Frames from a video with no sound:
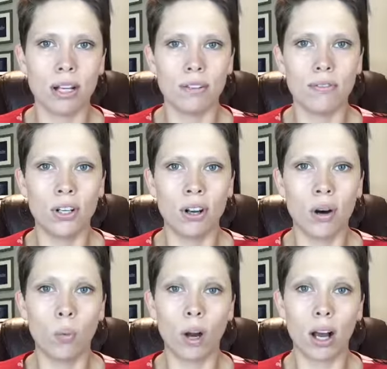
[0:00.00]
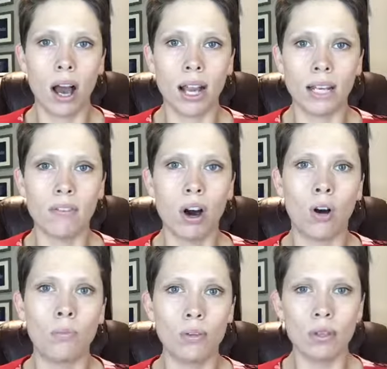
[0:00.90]
to figure out what kind of a
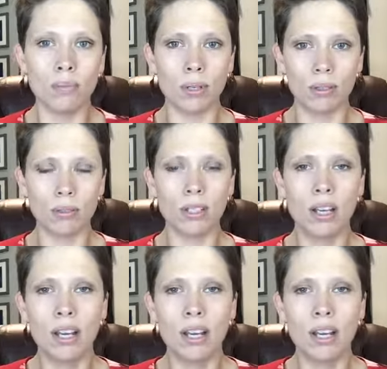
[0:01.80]
home you can build,